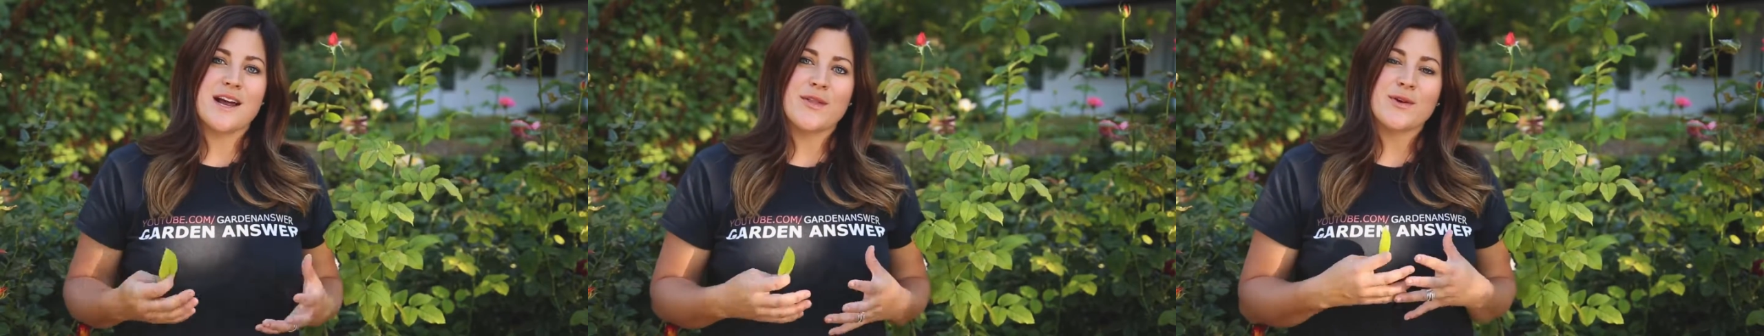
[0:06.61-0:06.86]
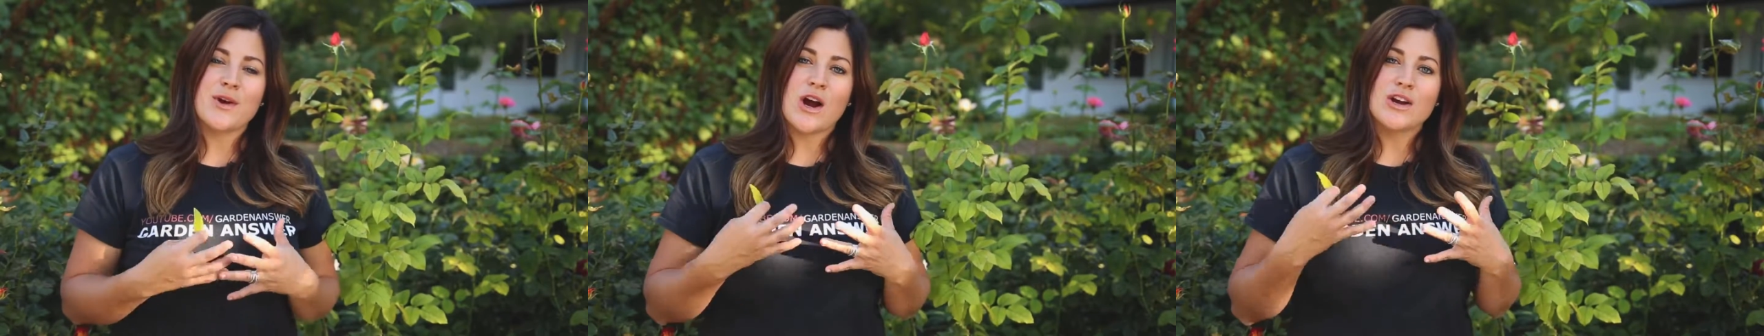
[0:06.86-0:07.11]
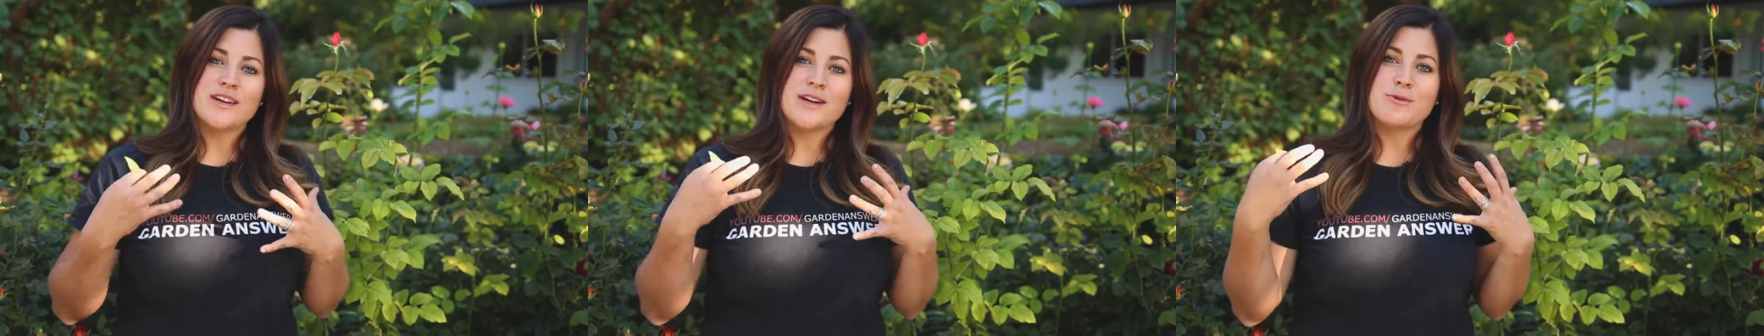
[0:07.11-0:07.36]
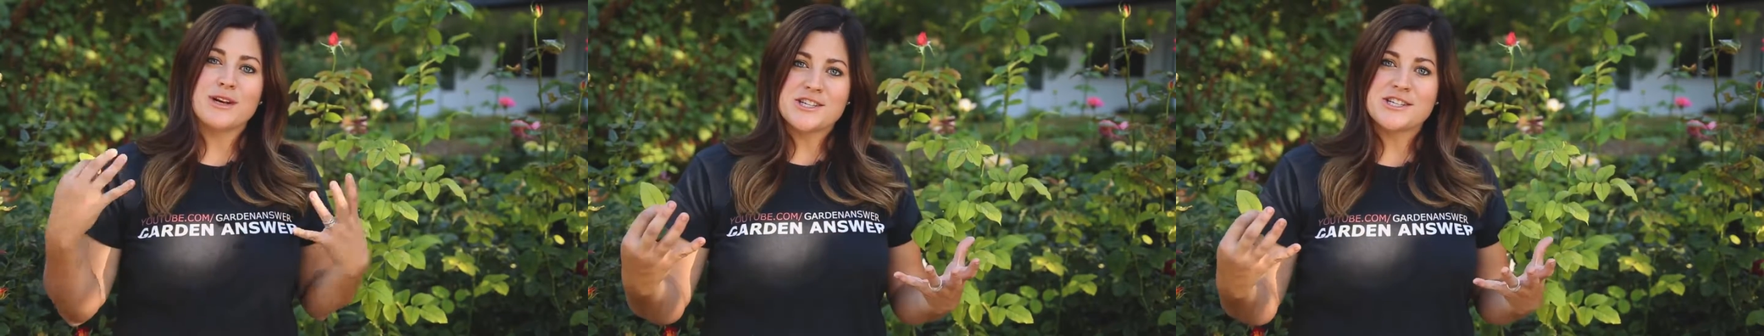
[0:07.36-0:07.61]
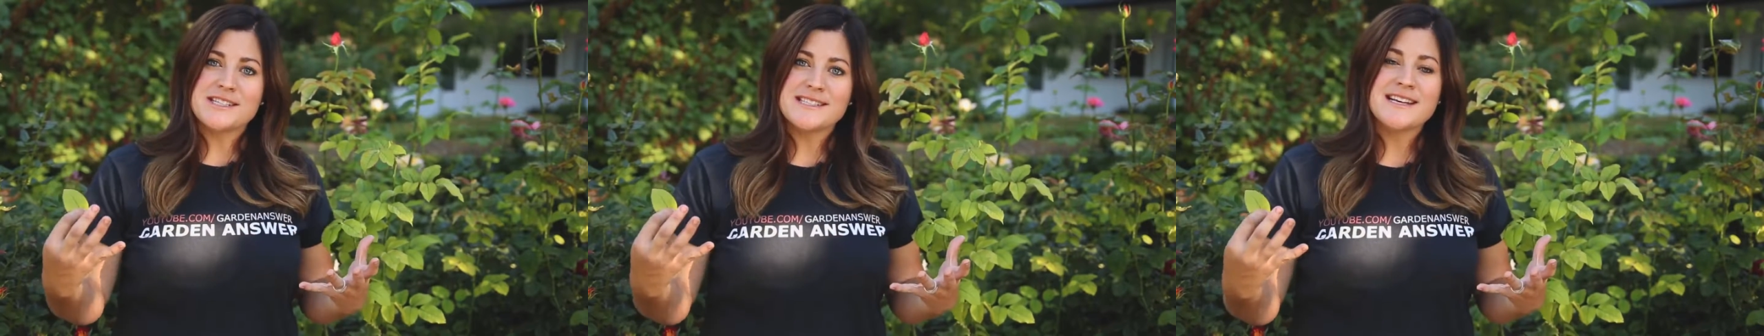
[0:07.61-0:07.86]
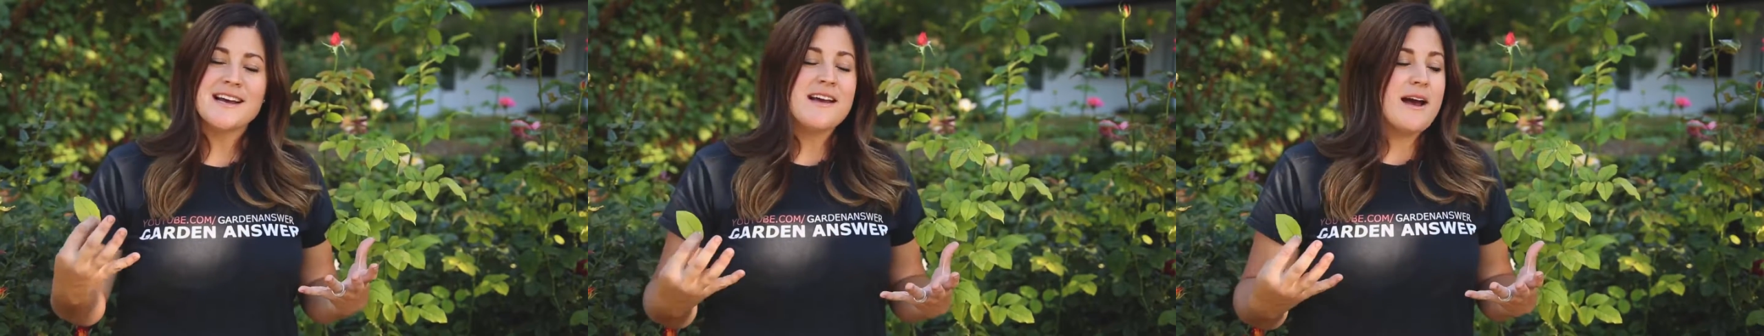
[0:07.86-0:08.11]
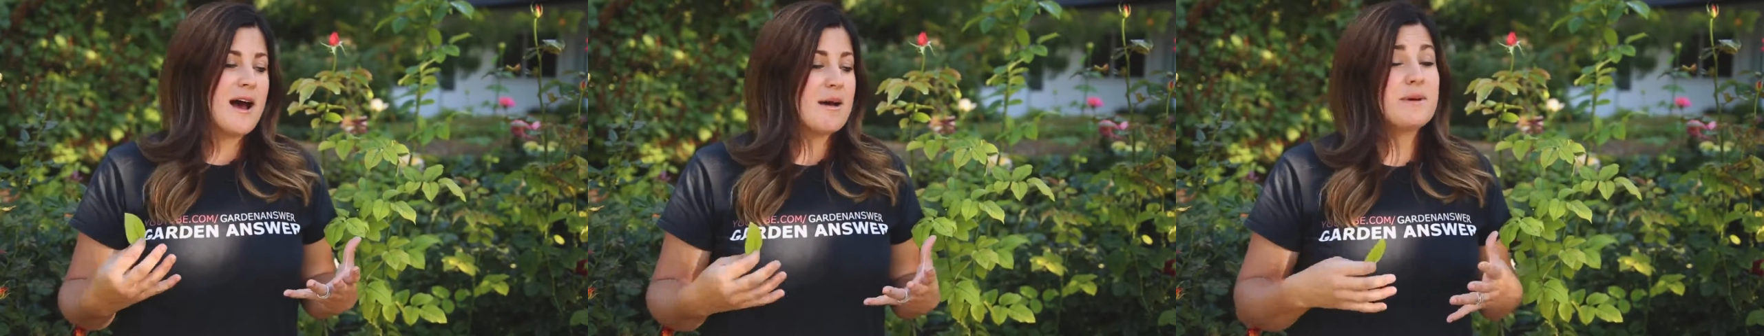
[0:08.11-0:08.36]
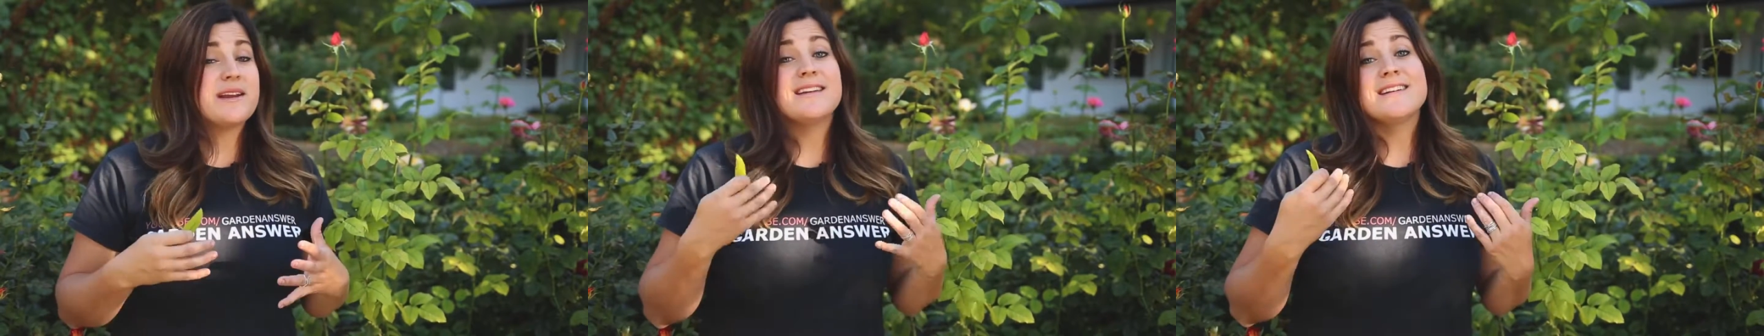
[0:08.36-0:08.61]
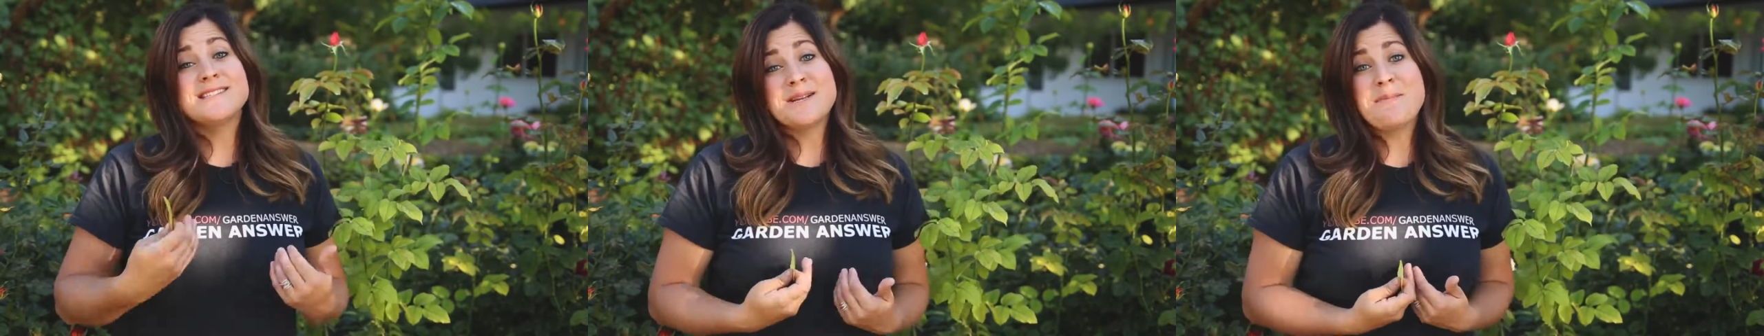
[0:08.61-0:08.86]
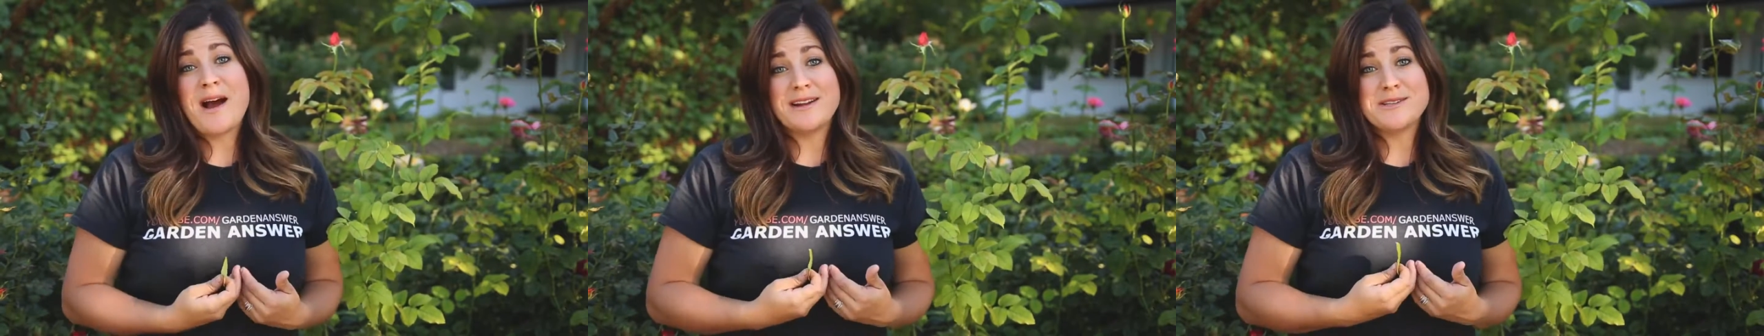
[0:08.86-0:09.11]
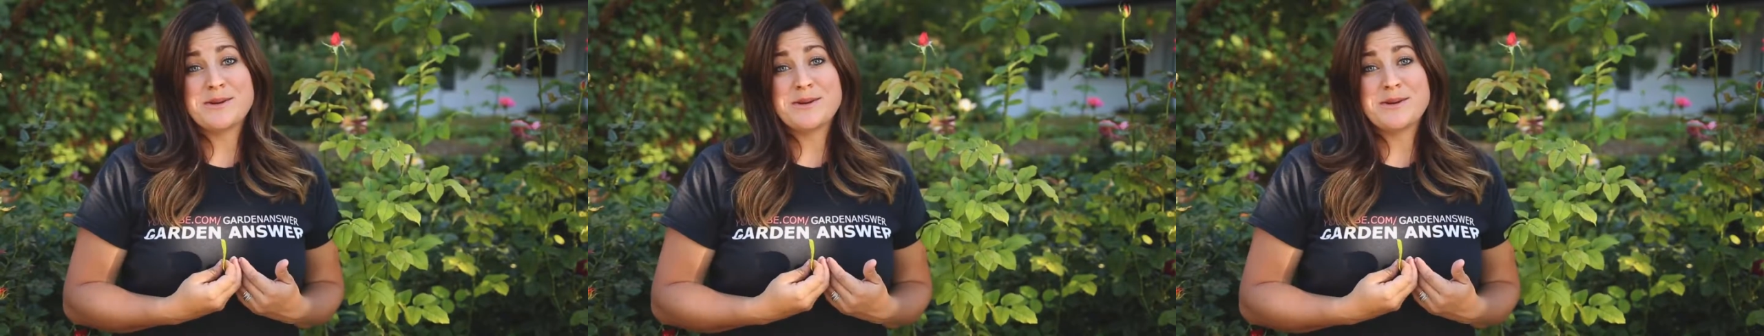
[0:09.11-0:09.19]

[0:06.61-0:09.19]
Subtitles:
other gardening regions, but it is in mine.